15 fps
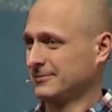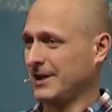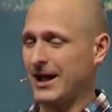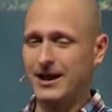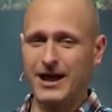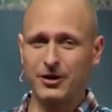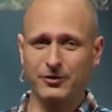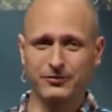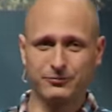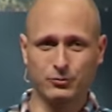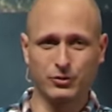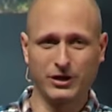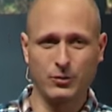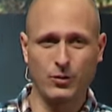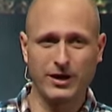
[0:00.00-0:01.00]
I don't
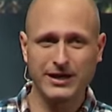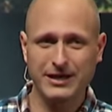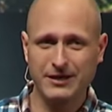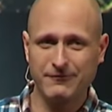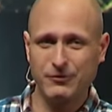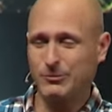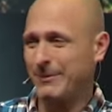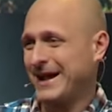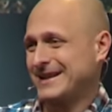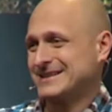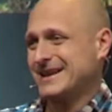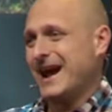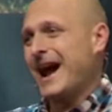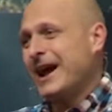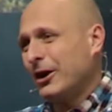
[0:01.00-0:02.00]
really want to give you my
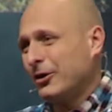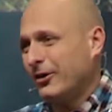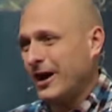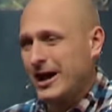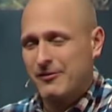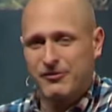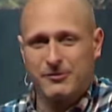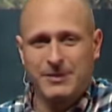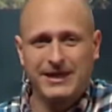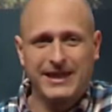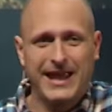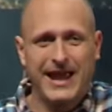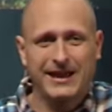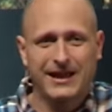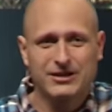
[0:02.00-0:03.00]
entire life. I mean,
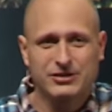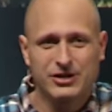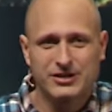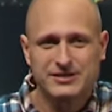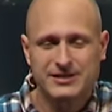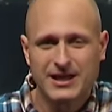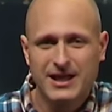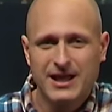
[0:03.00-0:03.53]
can't I just